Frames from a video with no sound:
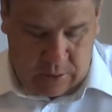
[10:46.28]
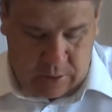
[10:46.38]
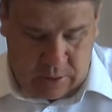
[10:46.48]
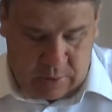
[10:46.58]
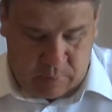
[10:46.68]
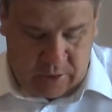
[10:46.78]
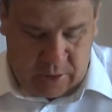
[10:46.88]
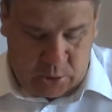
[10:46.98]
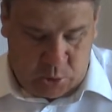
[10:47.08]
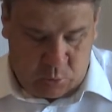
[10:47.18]
uh,
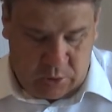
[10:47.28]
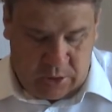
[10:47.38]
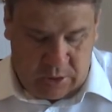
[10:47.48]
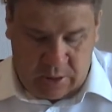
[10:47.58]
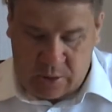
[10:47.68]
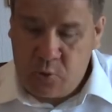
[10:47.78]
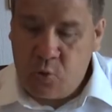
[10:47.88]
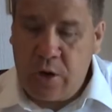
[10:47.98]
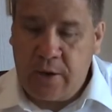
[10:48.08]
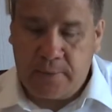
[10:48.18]
page
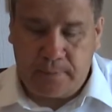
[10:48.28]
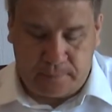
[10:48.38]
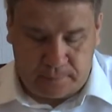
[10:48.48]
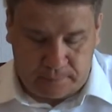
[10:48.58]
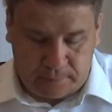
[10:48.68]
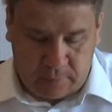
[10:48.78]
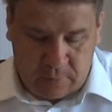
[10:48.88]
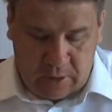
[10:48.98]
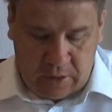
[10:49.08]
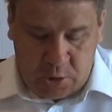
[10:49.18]
383.
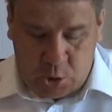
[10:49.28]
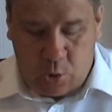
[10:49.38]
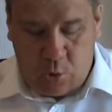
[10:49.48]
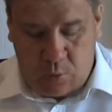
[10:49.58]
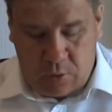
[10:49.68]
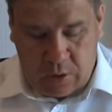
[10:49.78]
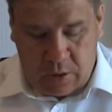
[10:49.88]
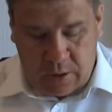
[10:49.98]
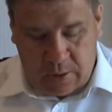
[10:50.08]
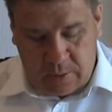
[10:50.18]
So
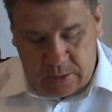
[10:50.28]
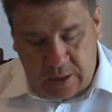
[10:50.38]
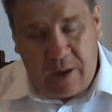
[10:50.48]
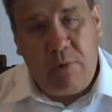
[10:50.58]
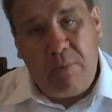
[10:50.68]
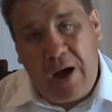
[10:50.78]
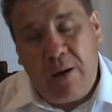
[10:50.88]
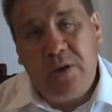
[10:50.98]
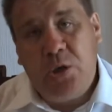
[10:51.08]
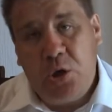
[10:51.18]
in the time of
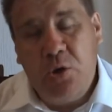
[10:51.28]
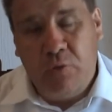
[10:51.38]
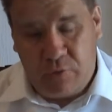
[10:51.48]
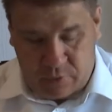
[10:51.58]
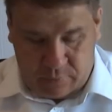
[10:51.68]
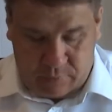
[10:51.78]
Muhammad's youth,